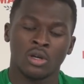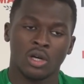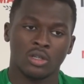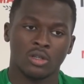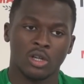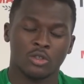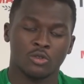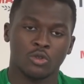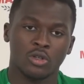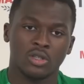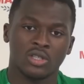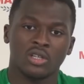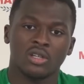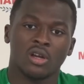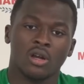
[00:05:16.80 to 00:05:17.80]

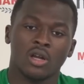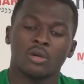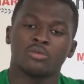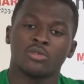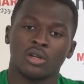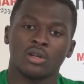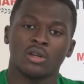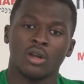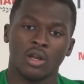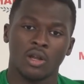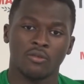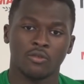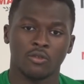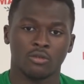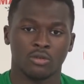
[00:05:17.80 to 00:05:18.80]
actually take the club to another
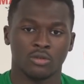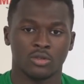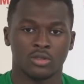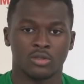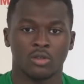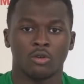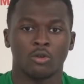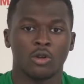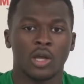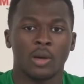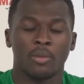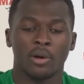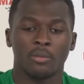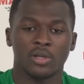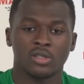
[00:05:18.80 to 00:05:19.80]
level. It's not only
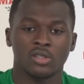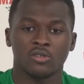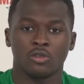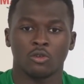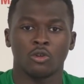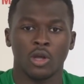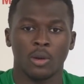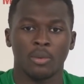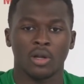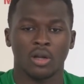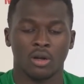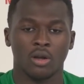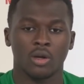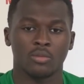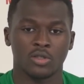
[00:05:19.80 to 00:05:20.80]
about myself, it's only
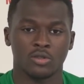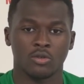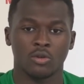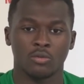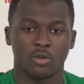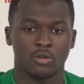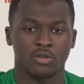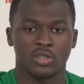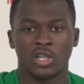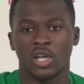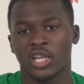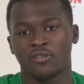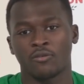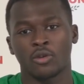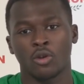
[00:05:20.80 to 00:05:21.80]
about the club as well because they
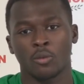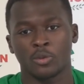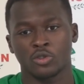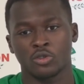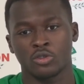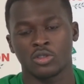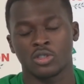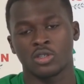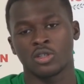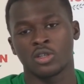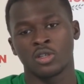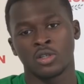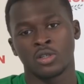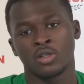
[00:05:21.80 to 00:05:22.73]
are given an opportunity.